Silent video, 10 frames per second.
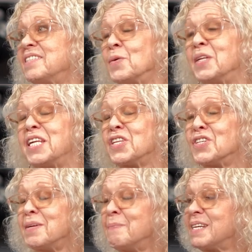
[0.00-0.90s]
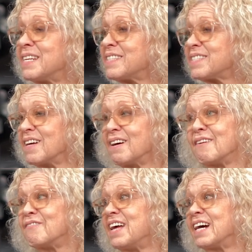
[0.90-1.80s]
It's only 30 minutes
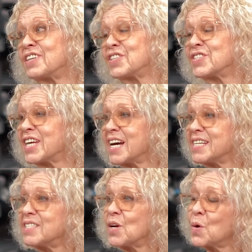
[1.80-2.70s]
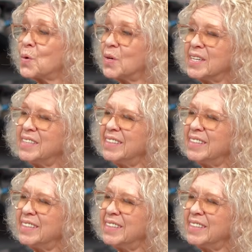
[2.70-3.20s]
of exercise, so